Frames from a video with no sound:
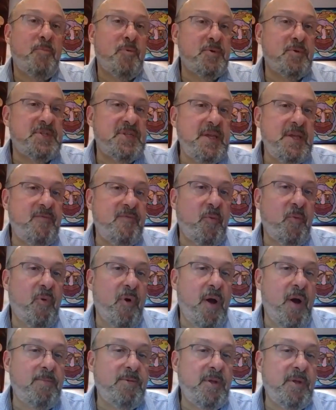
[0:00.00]
perceive the
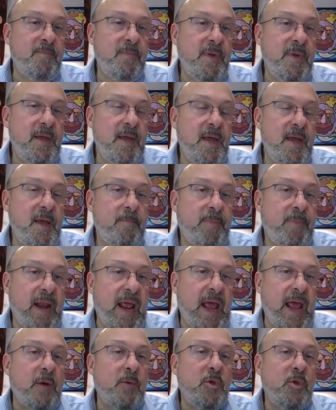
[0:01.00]
problem, but
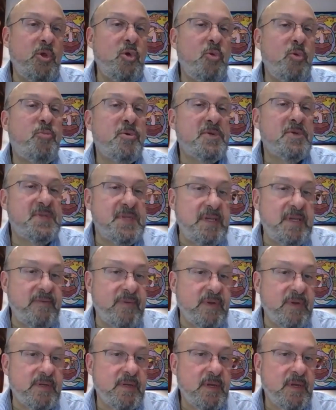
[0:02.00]
how you perceive it.